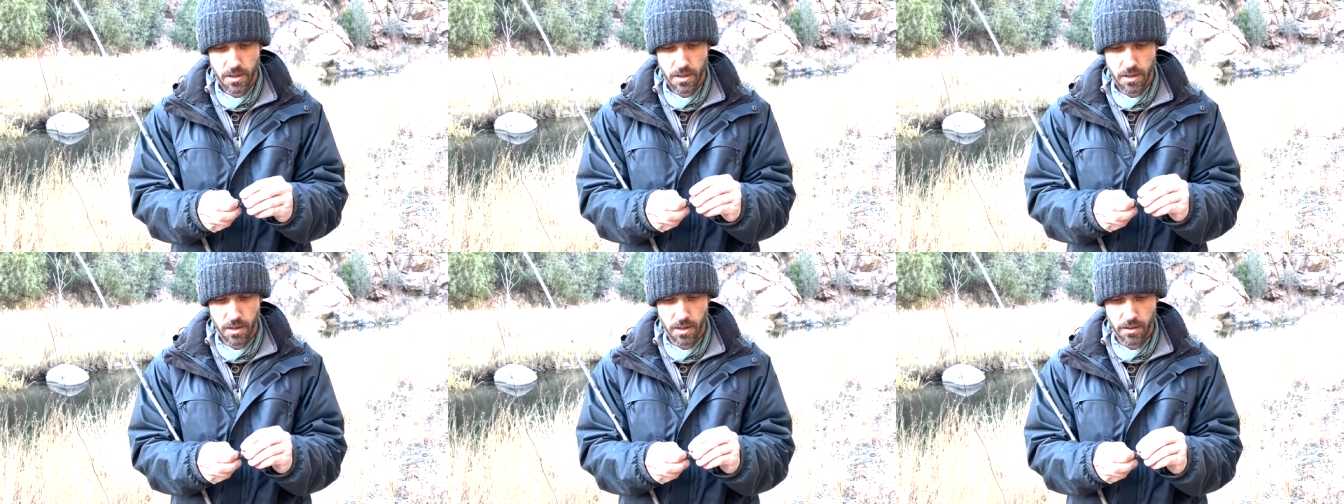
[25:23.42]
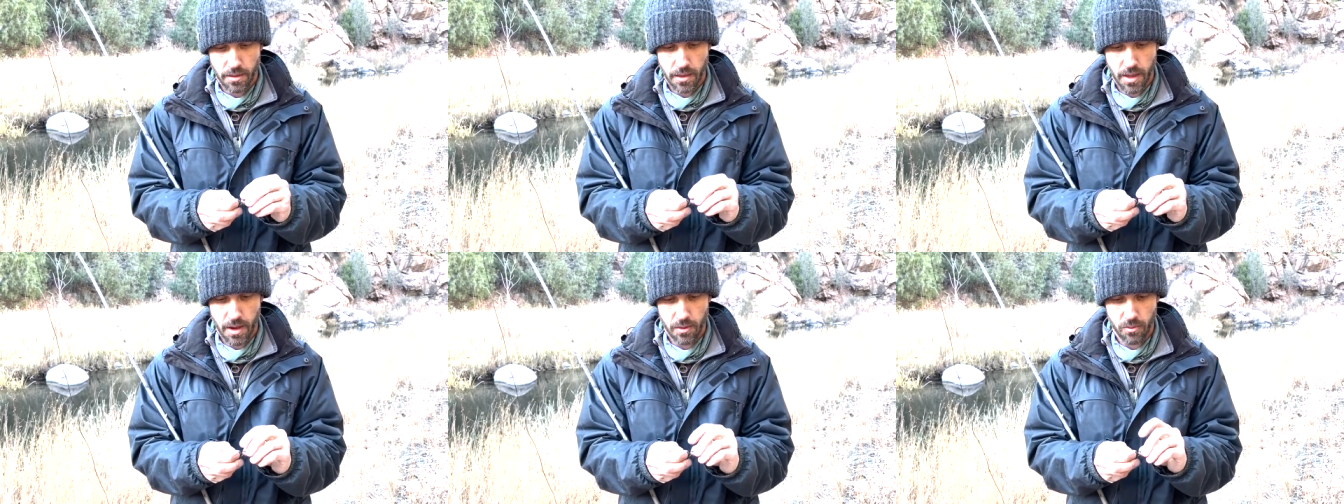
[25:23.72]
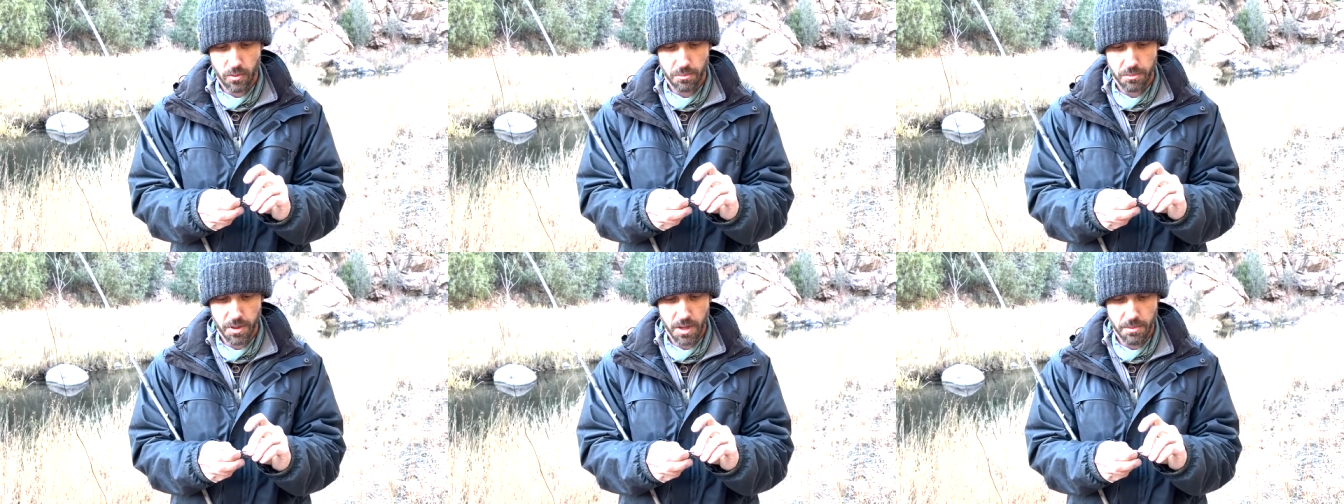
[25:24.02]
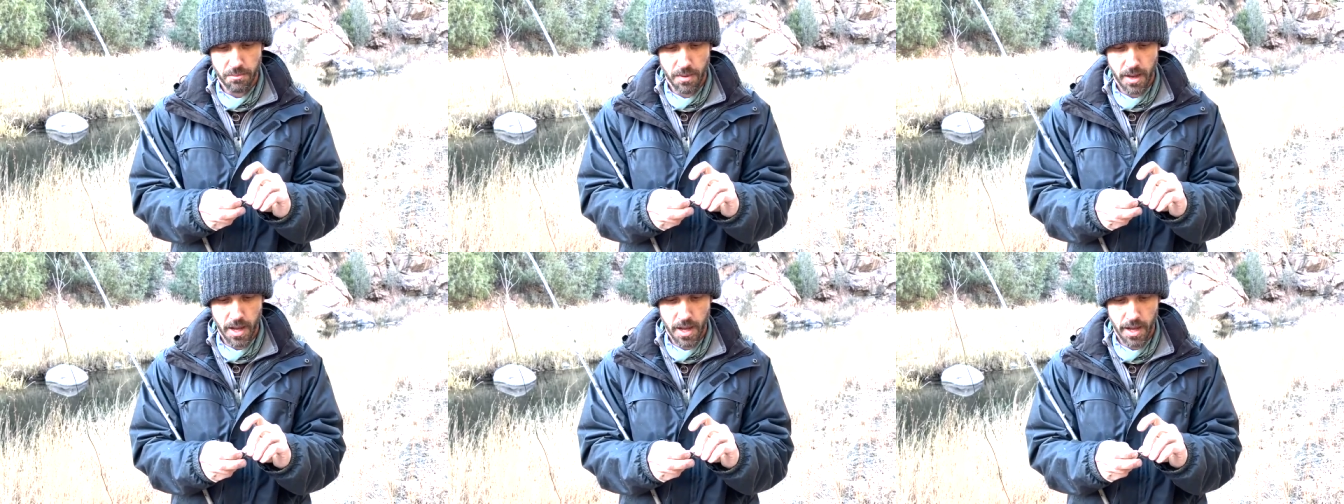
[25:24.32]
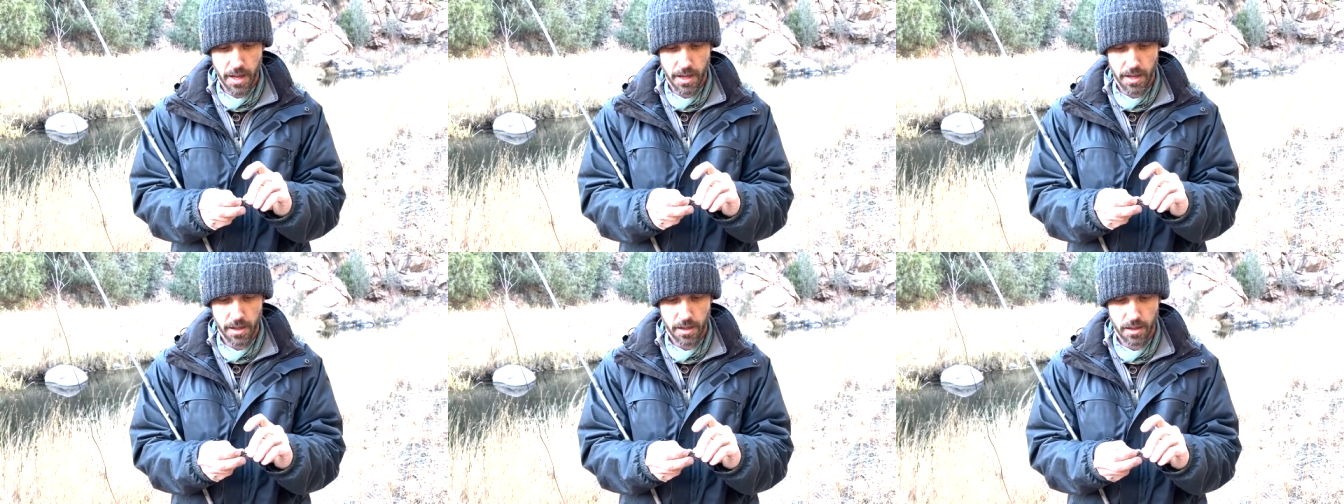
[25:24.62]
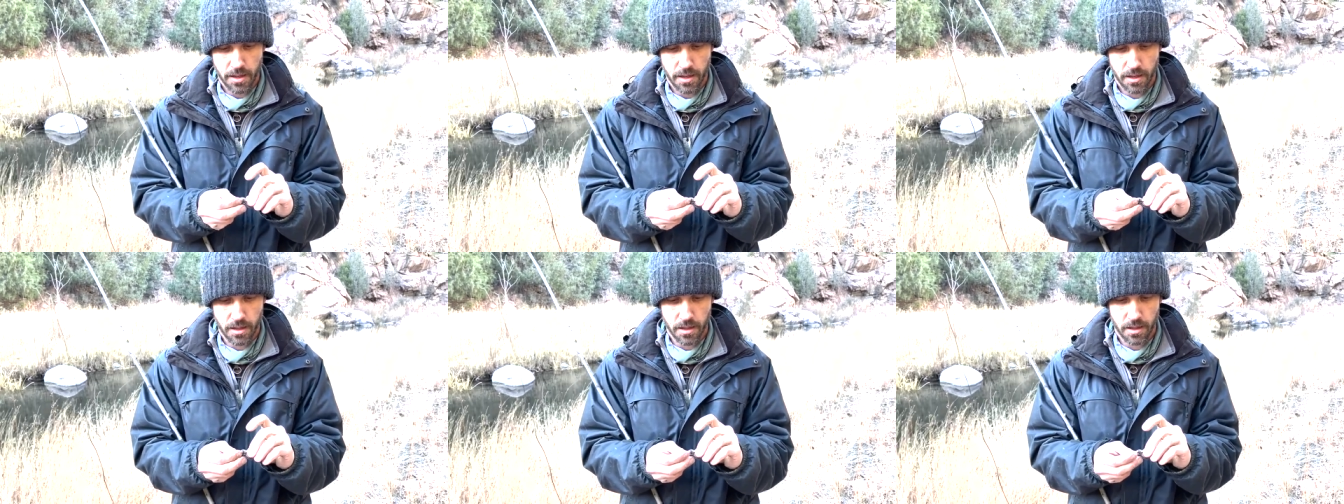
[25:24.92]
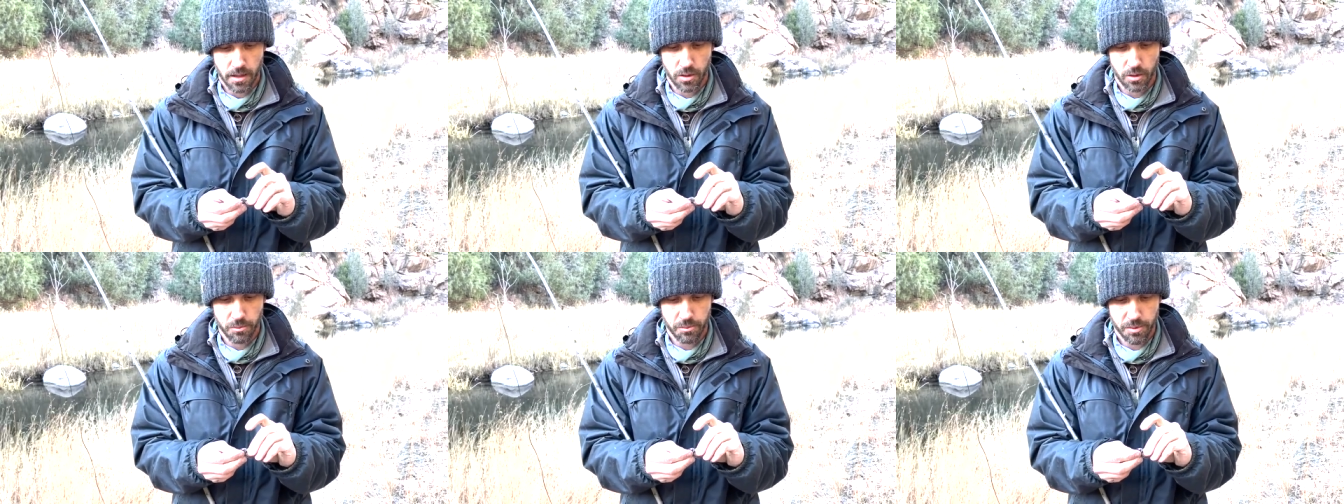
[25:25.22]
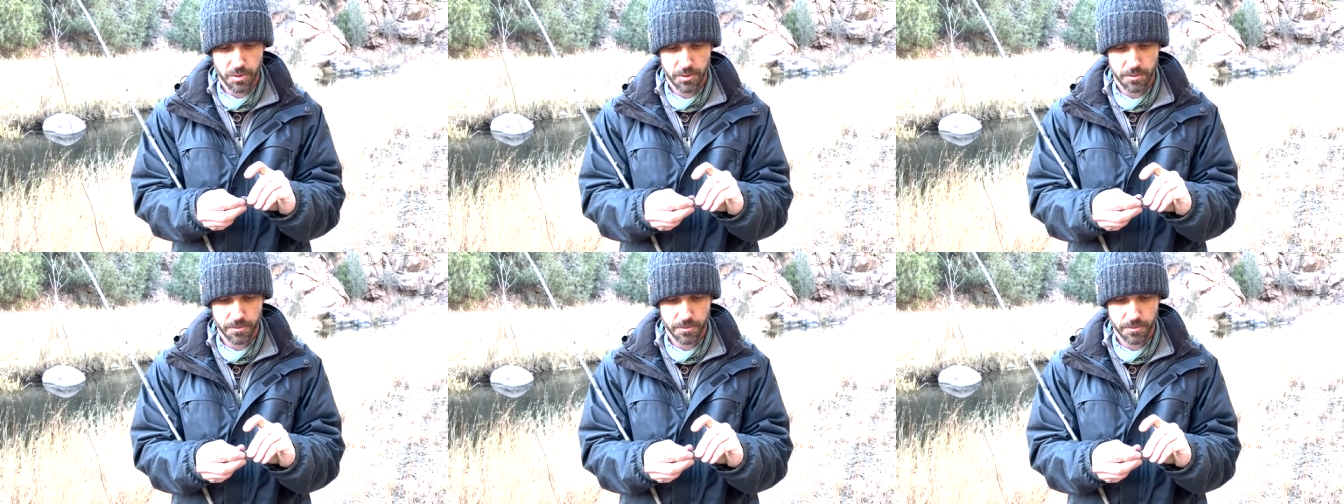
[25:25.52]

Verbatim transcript: and that will be my loop